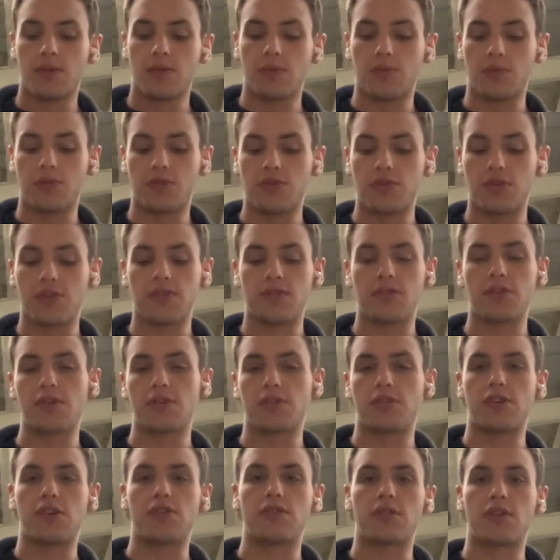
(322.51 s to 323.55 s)
would you consider
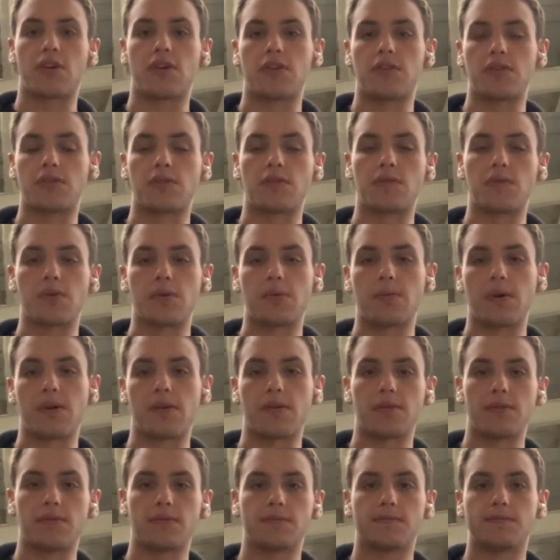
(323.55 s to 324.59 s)
changing our history for the
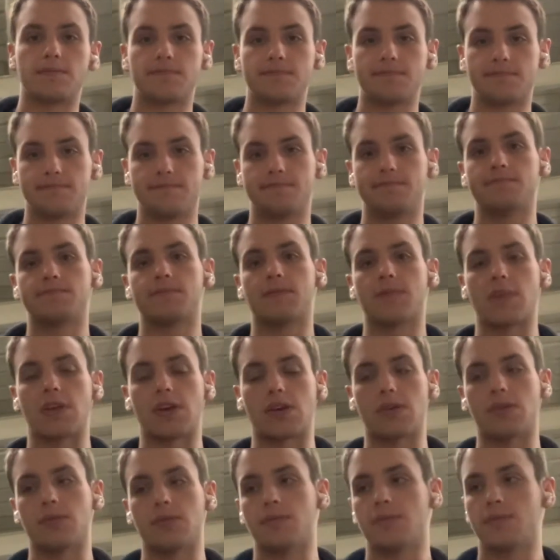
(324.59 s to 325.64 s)
better? Thank you.